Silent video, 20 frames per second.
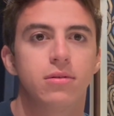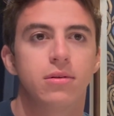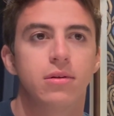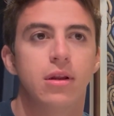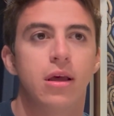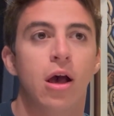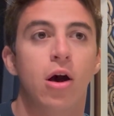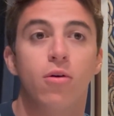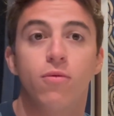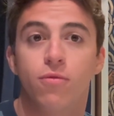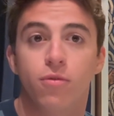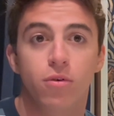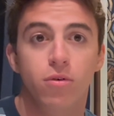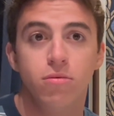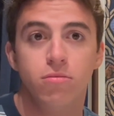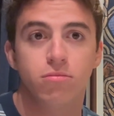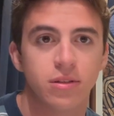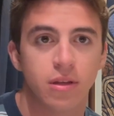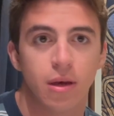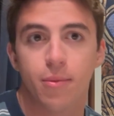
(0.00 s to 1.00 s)
helpful.
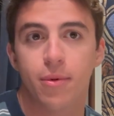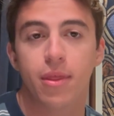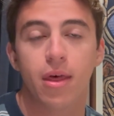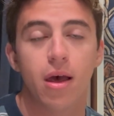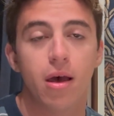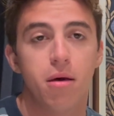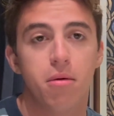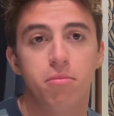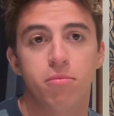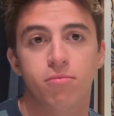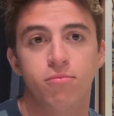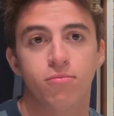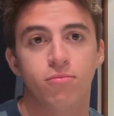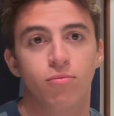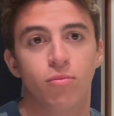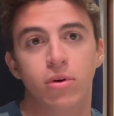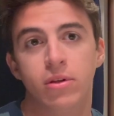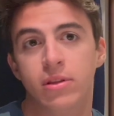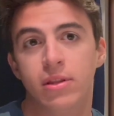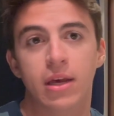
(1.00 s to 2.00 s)
Some of them
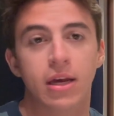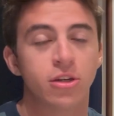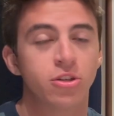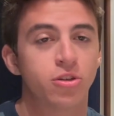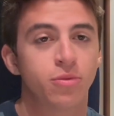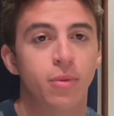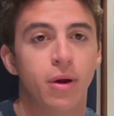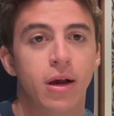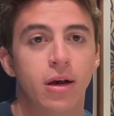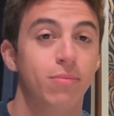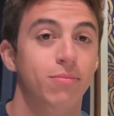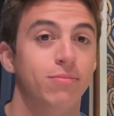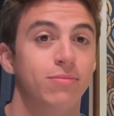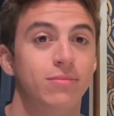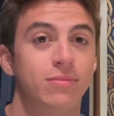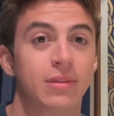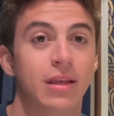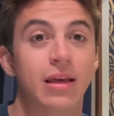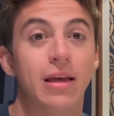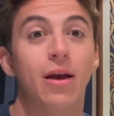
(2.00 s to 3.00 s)
went the extra mile.
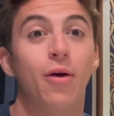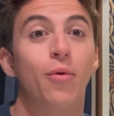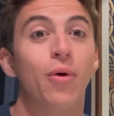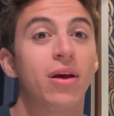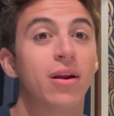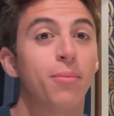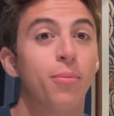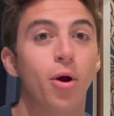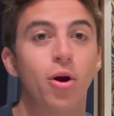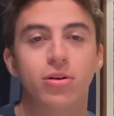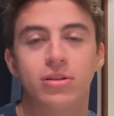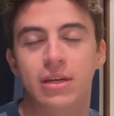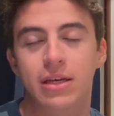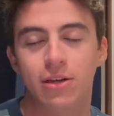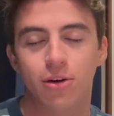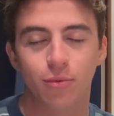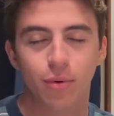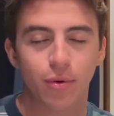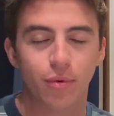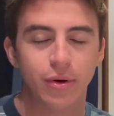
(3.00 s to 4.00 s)
Like, we had a
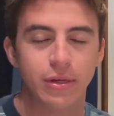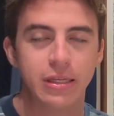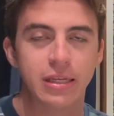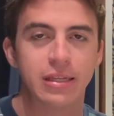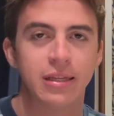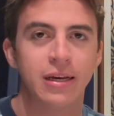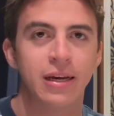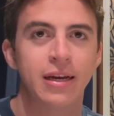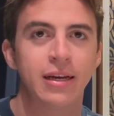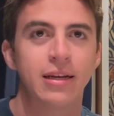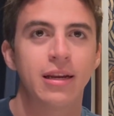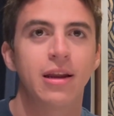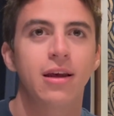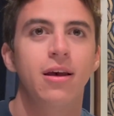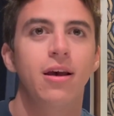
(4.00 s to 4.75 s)
bartender we really liked.